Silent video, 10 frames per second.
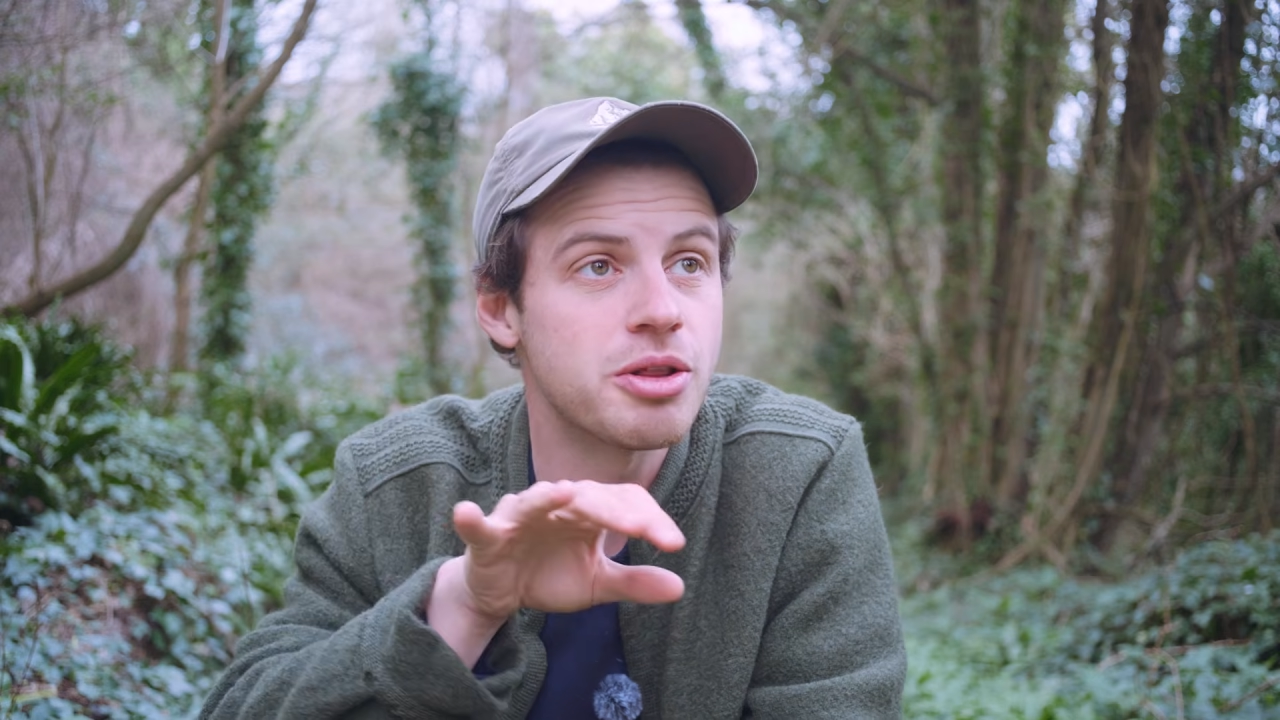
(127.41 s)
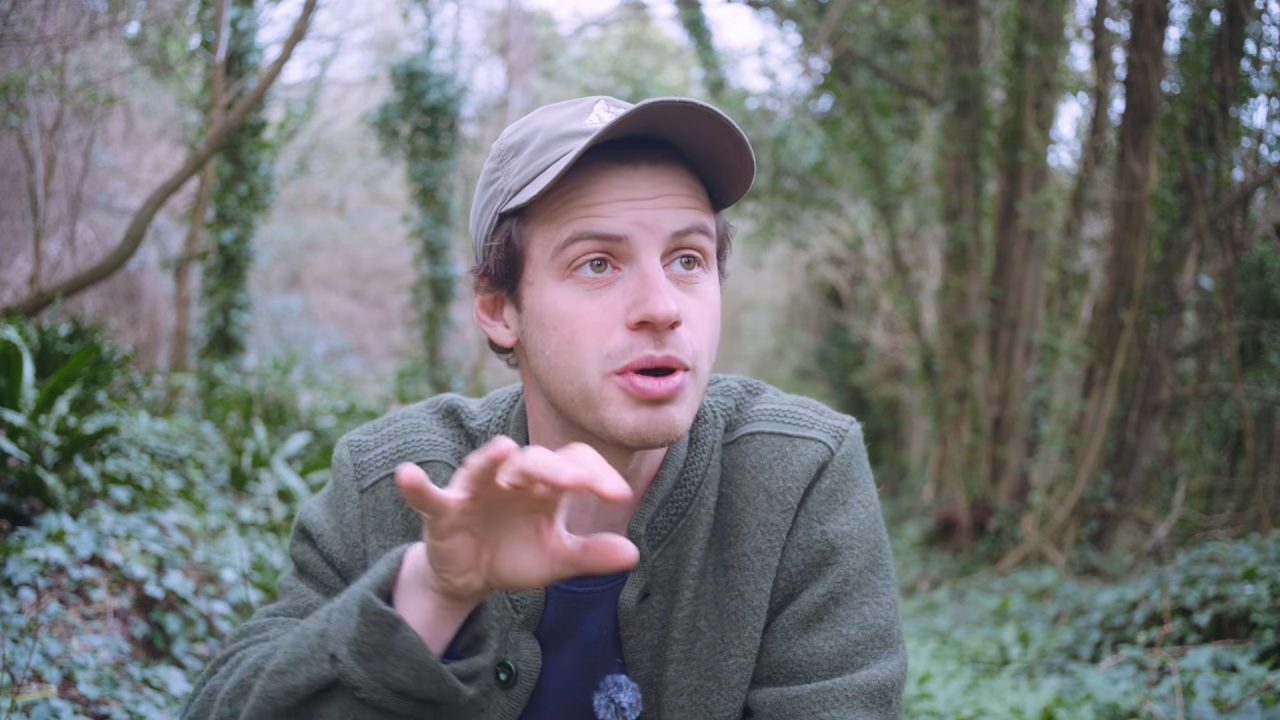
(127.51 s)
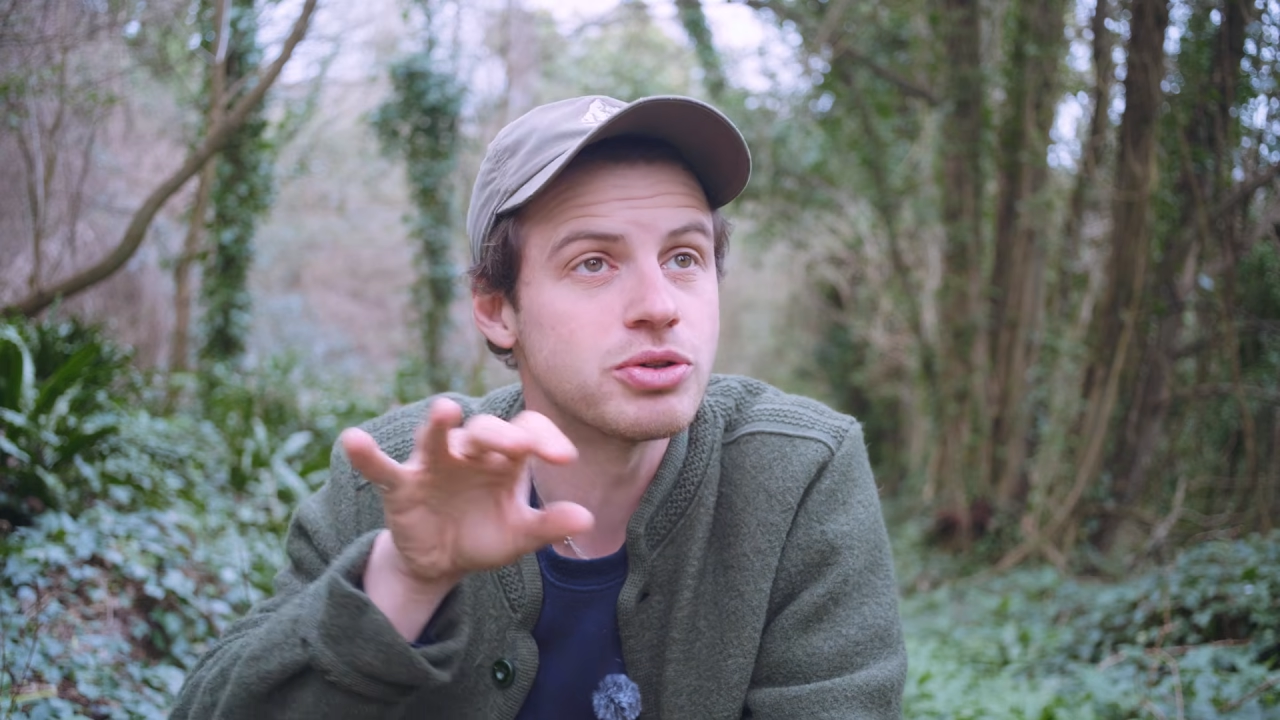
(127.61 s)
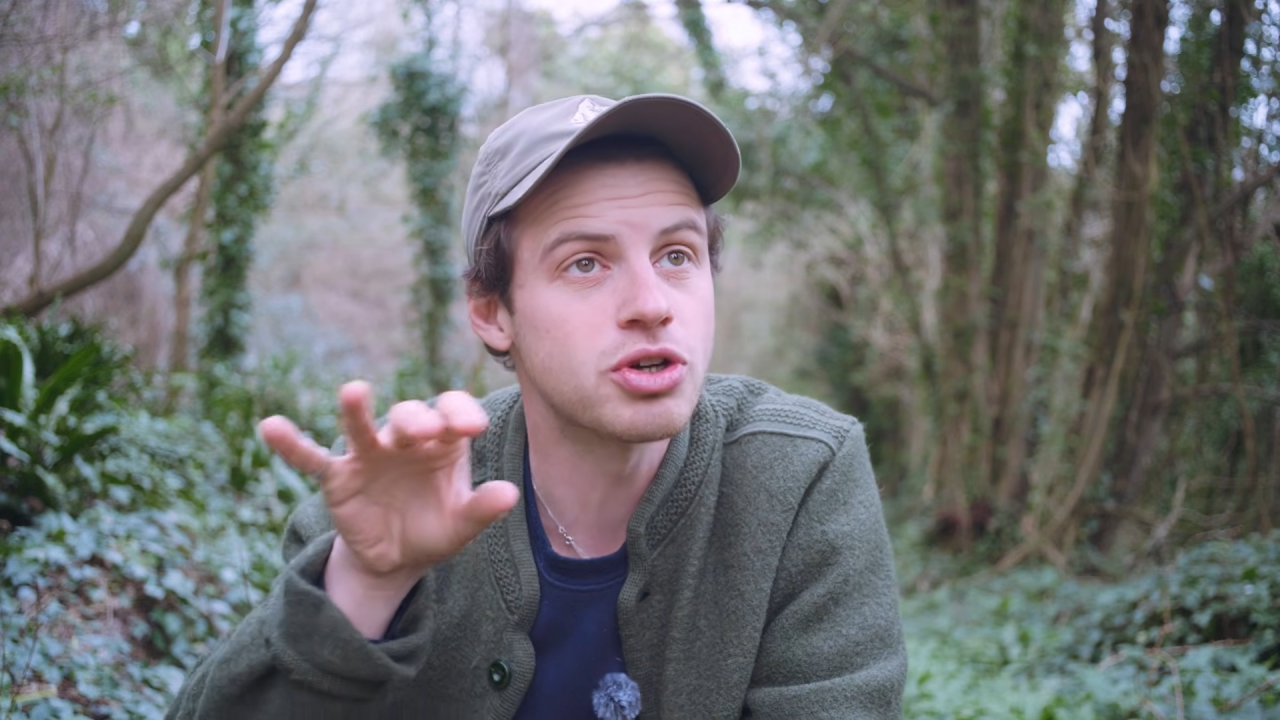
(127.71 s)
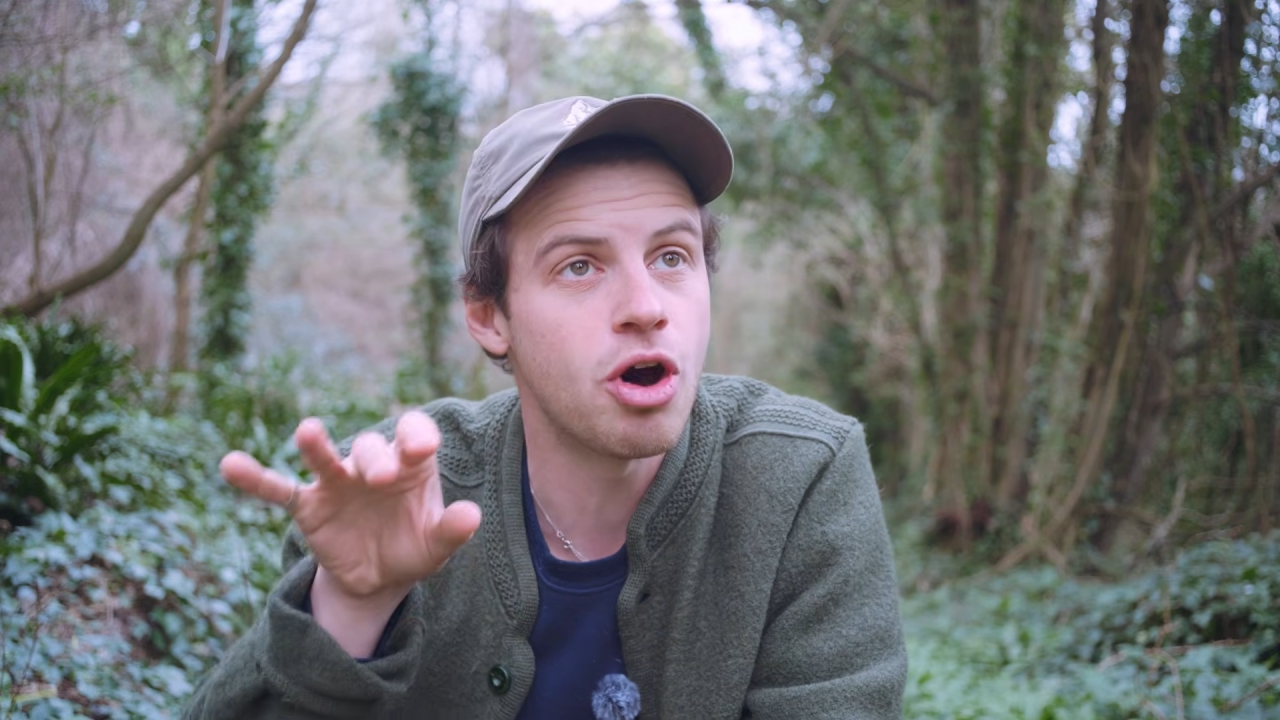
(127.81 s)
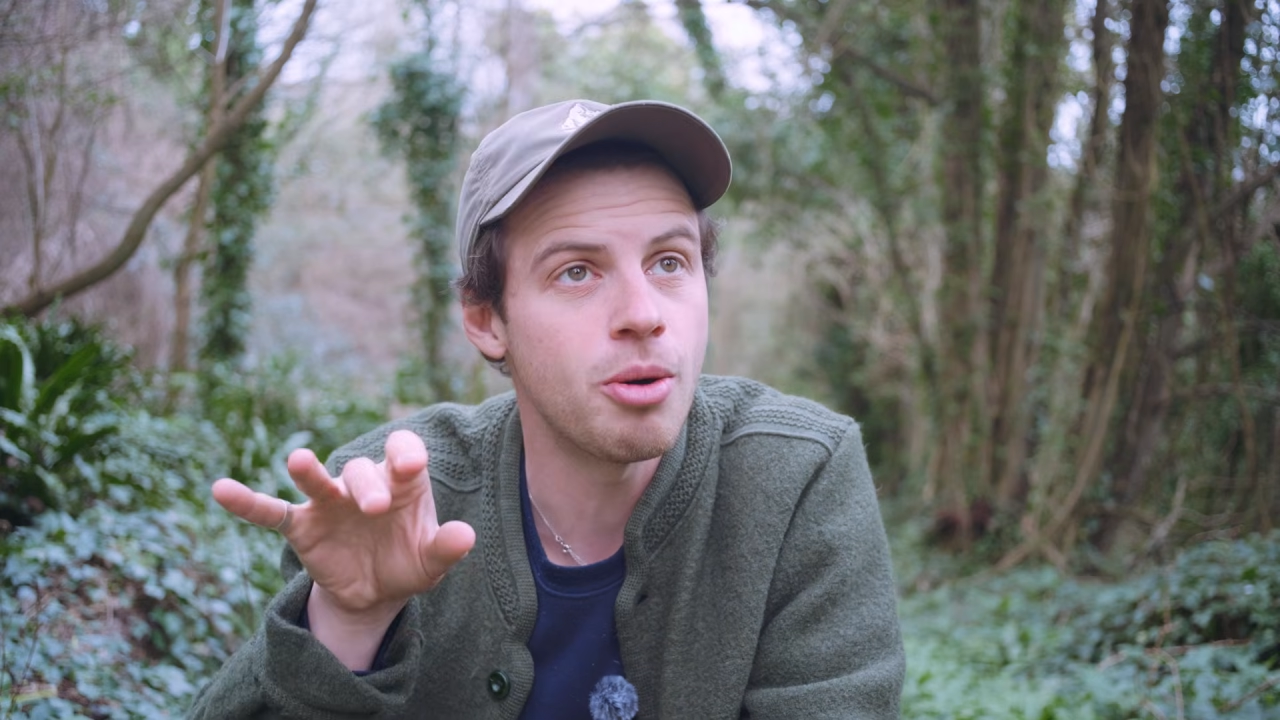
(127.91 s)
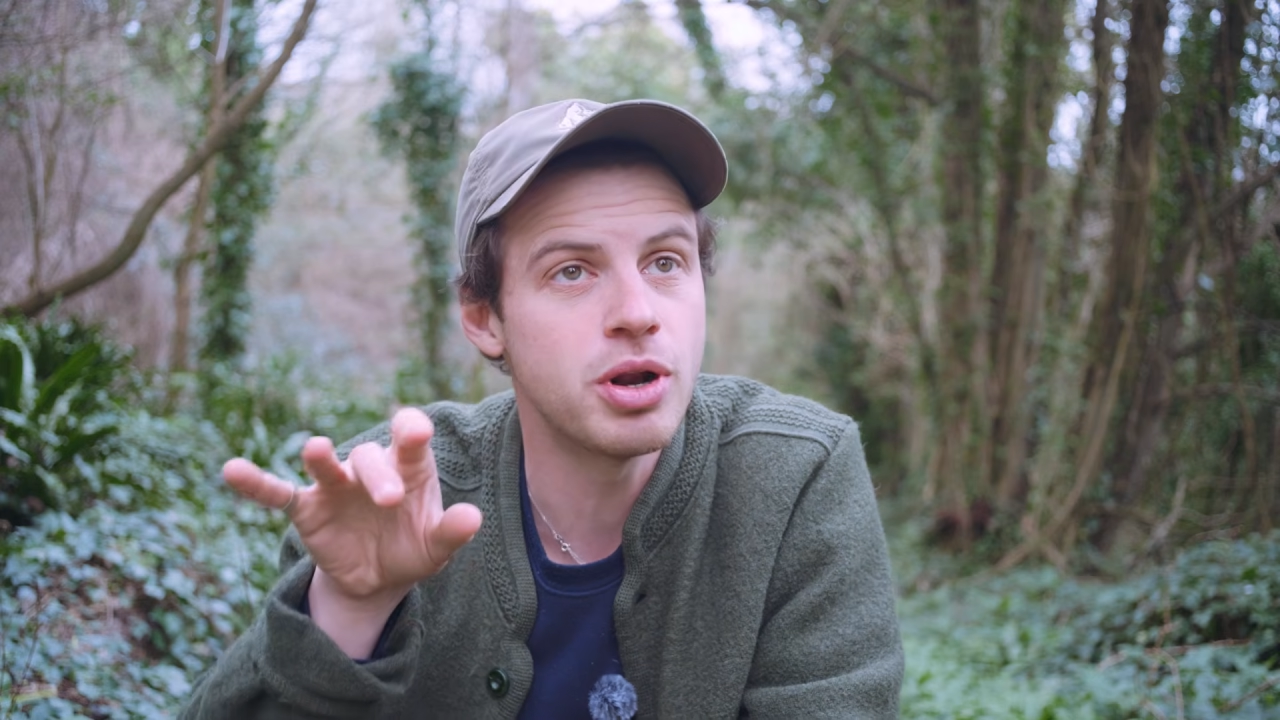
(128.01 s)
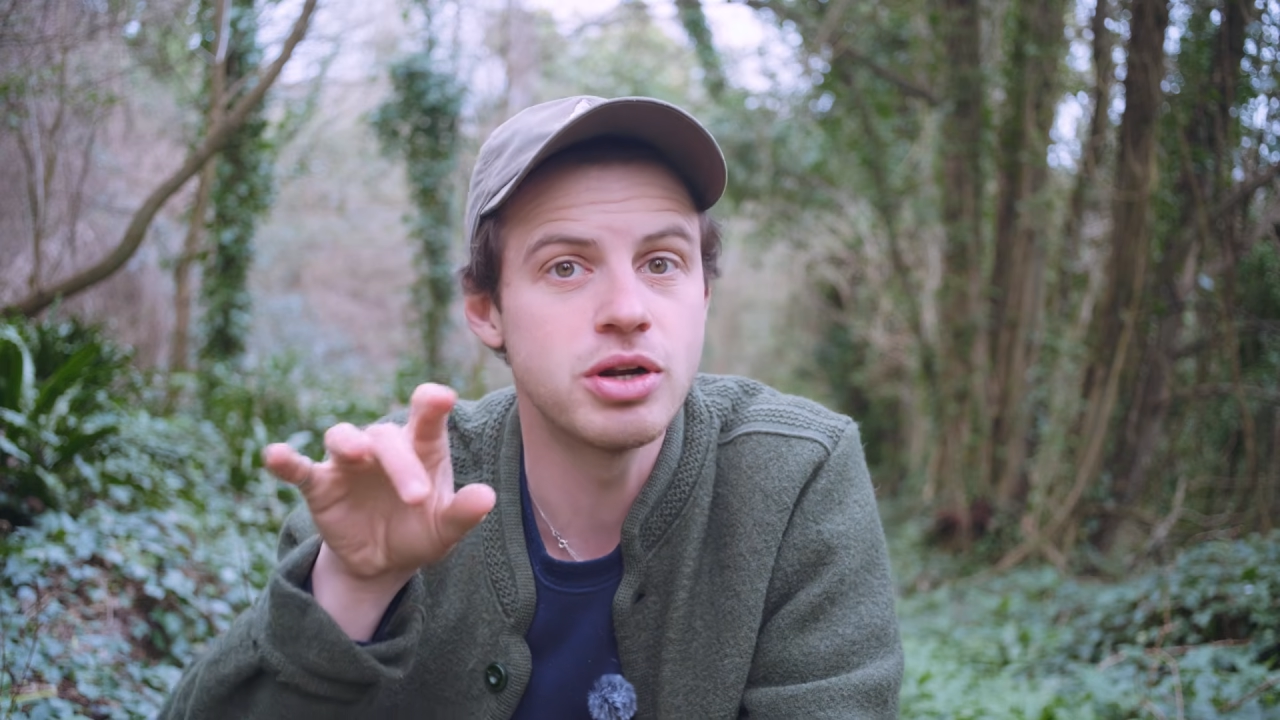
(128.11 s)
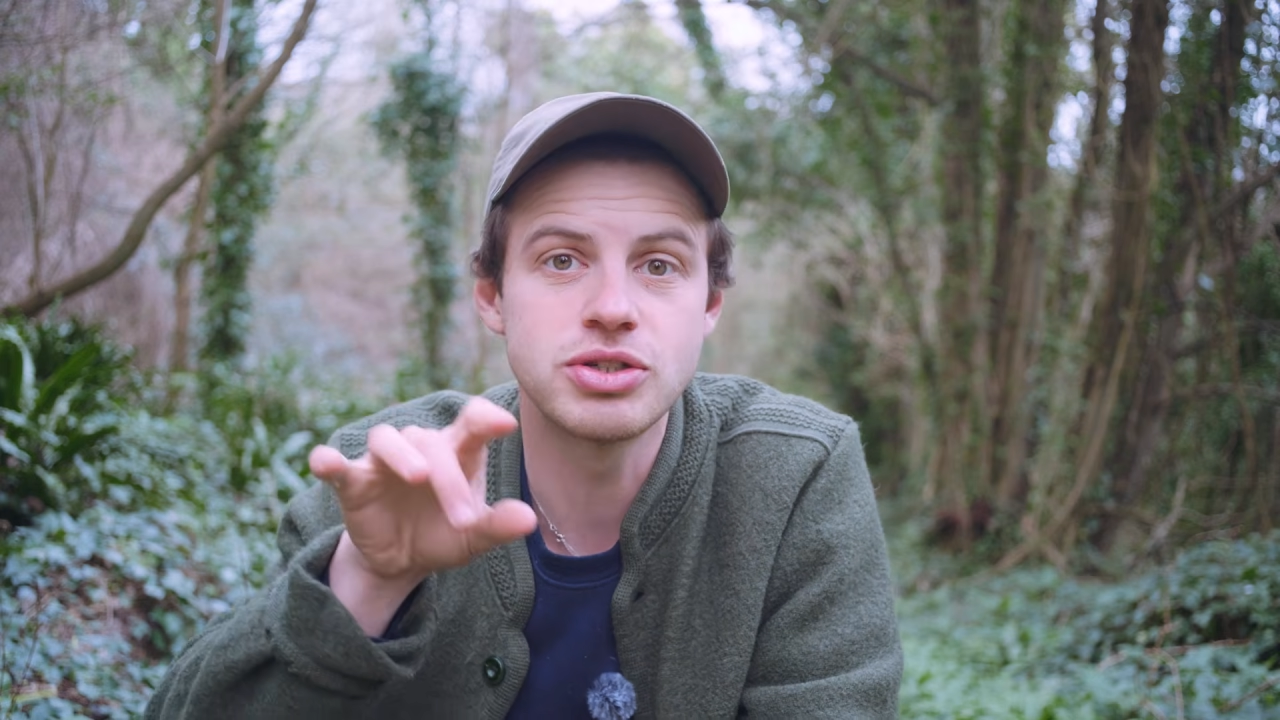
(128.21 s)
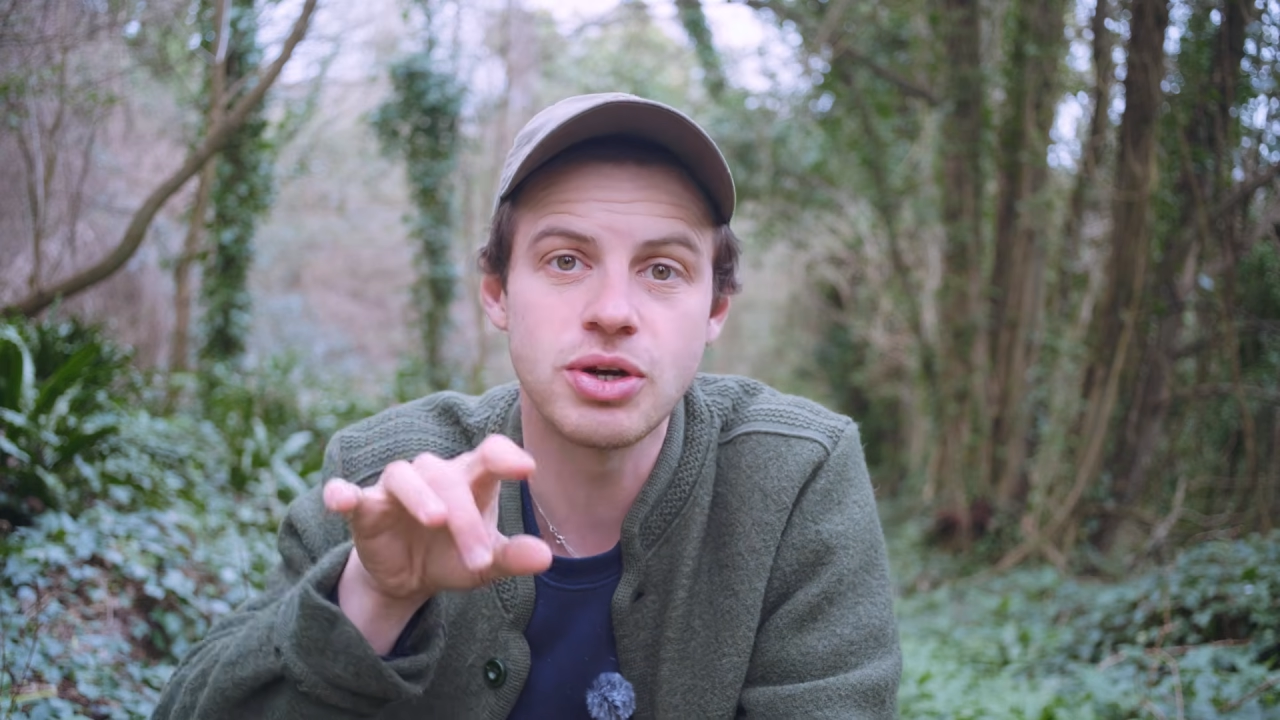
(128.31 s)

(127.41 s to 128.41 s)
the most common